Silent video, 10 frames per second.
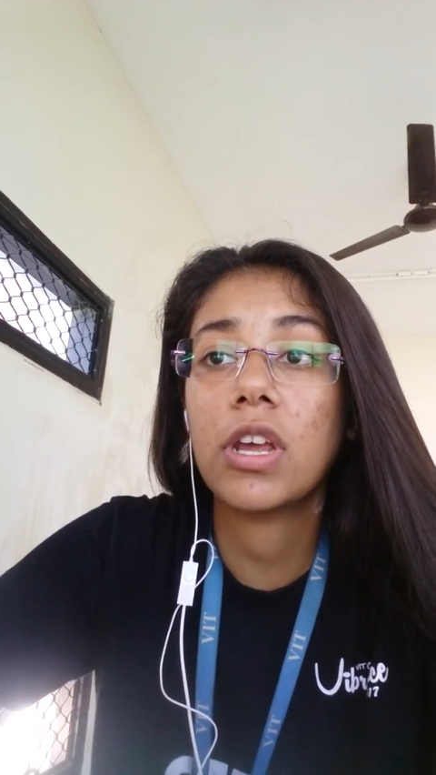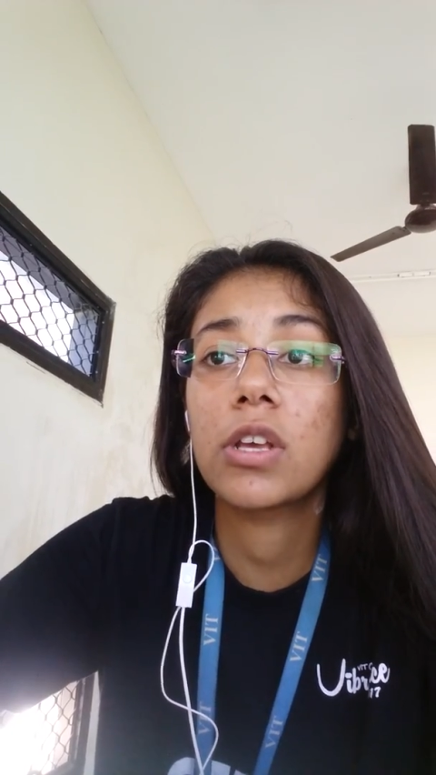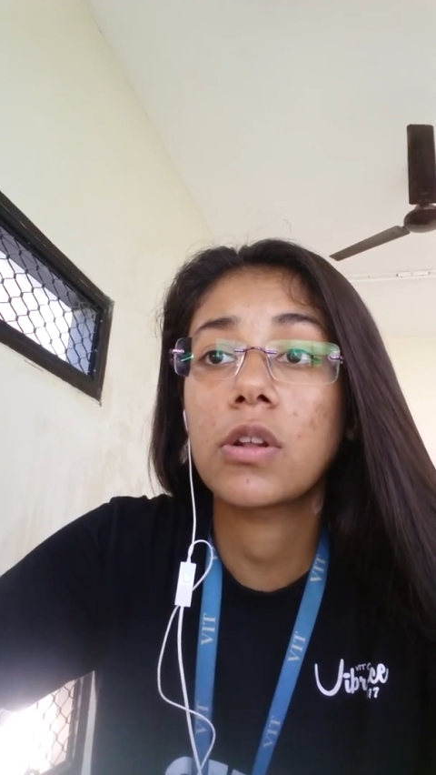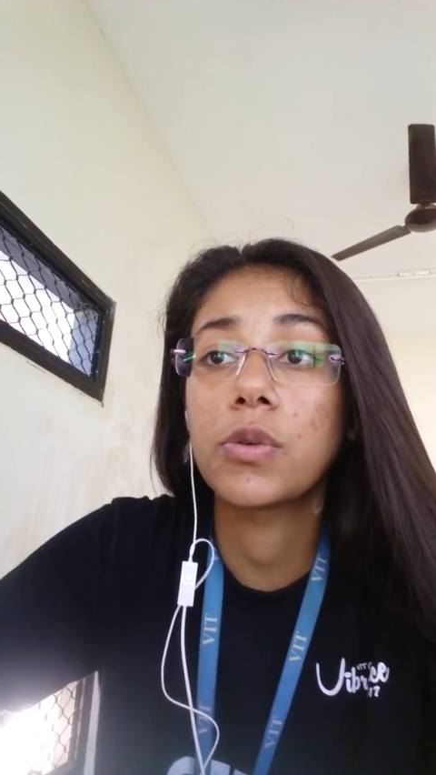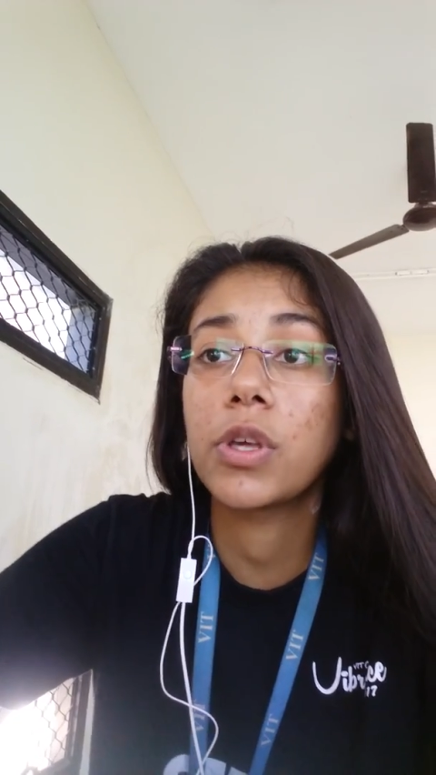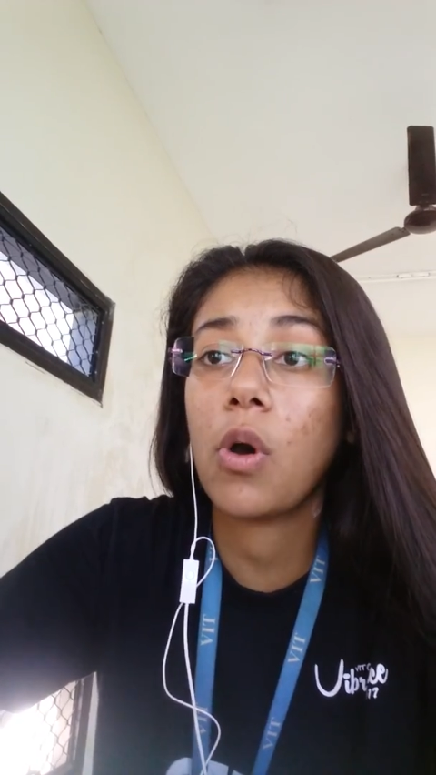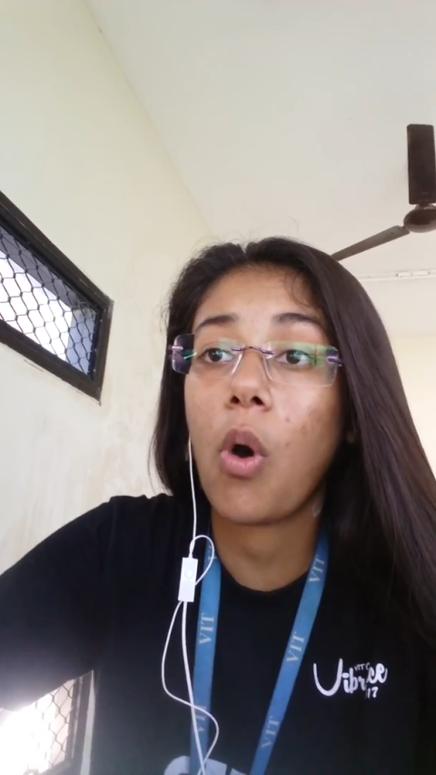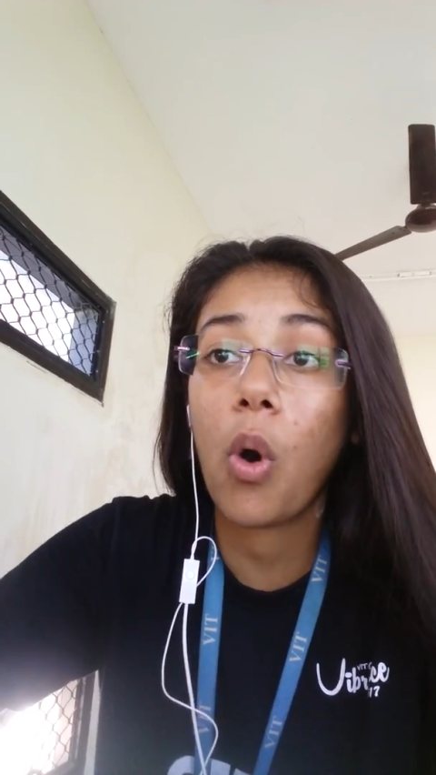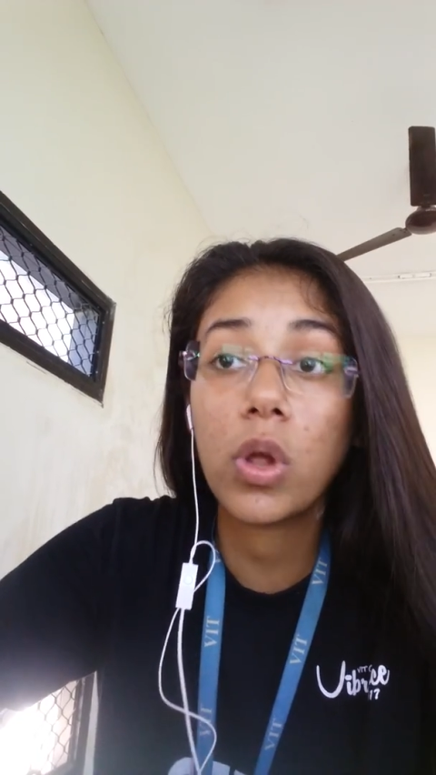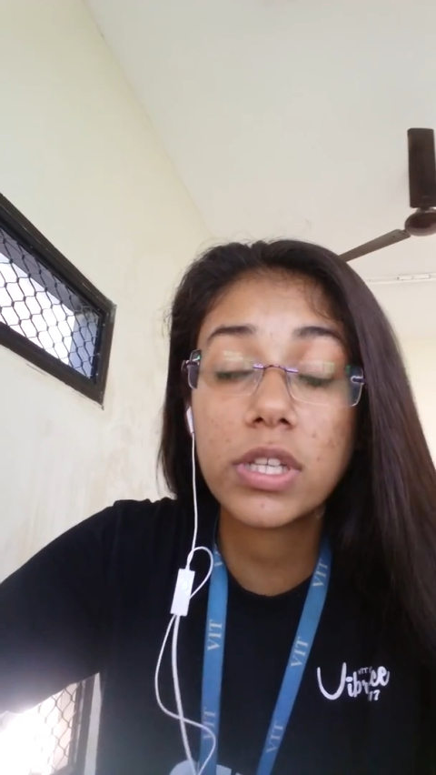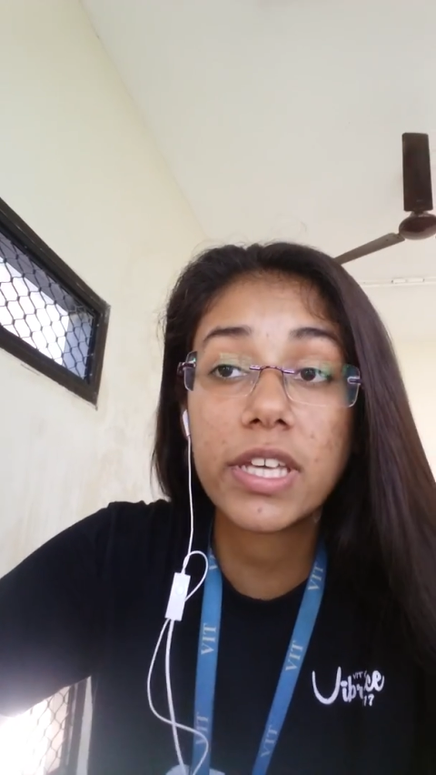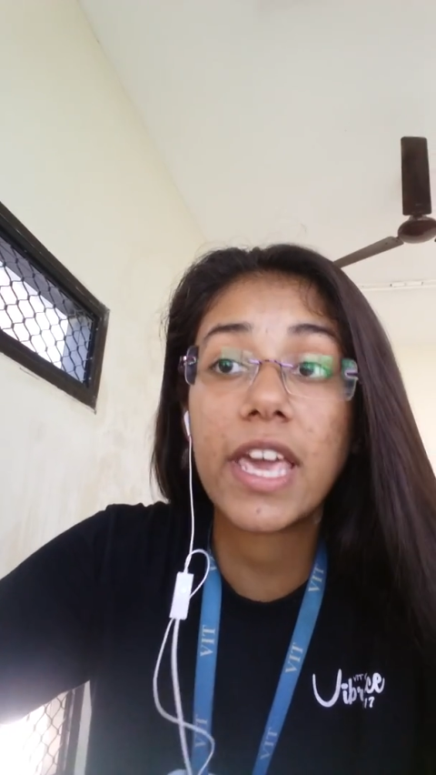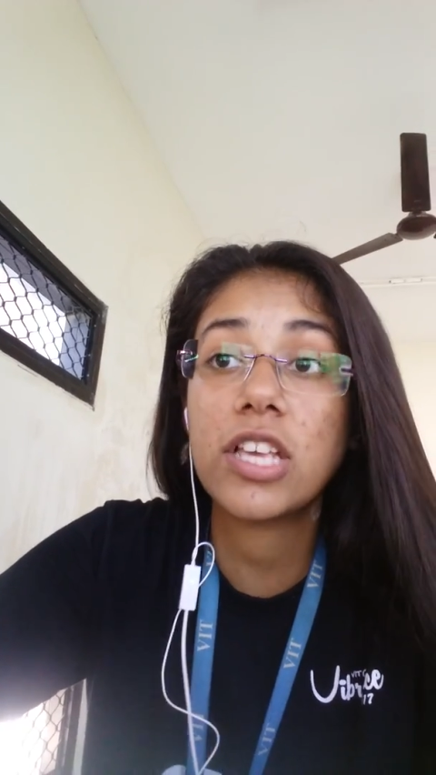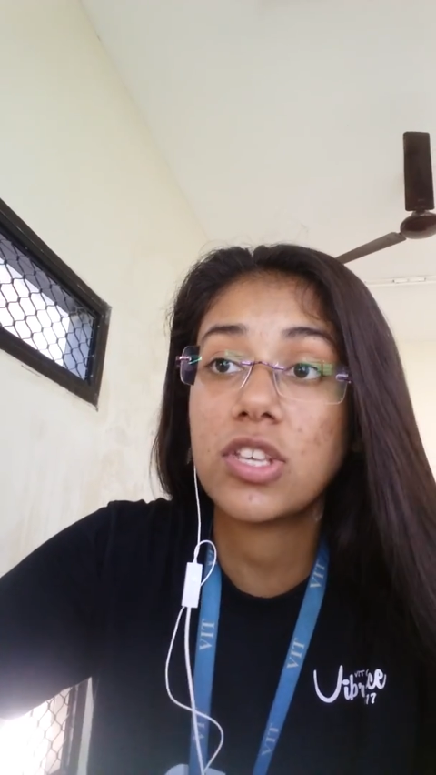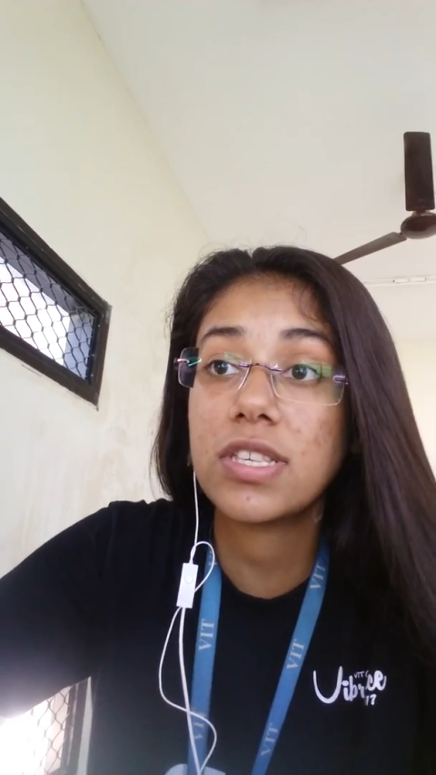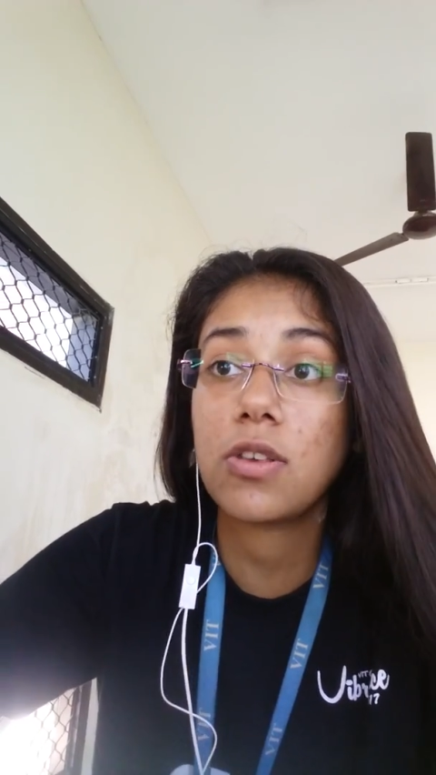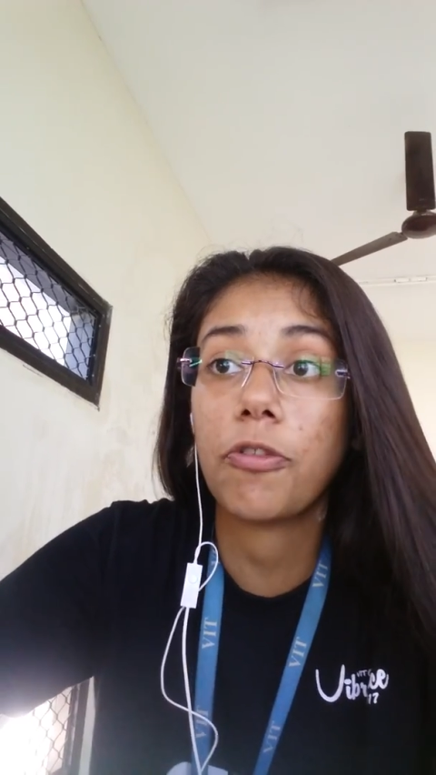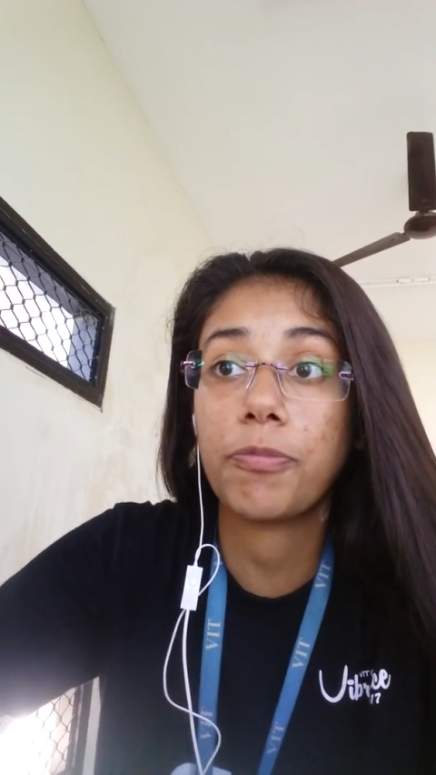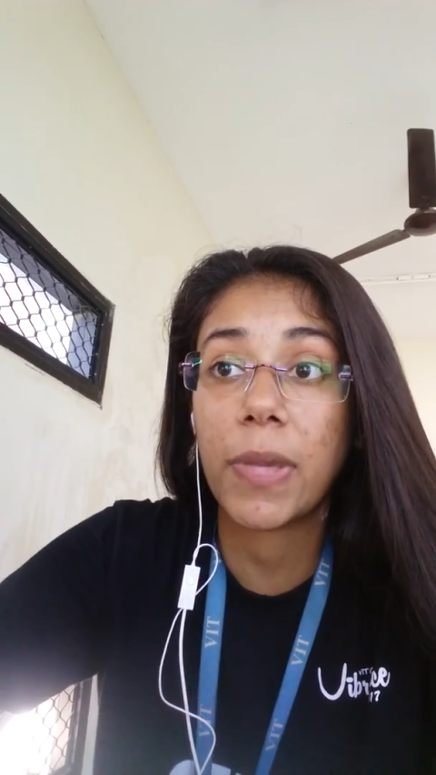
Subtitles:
including all the ages of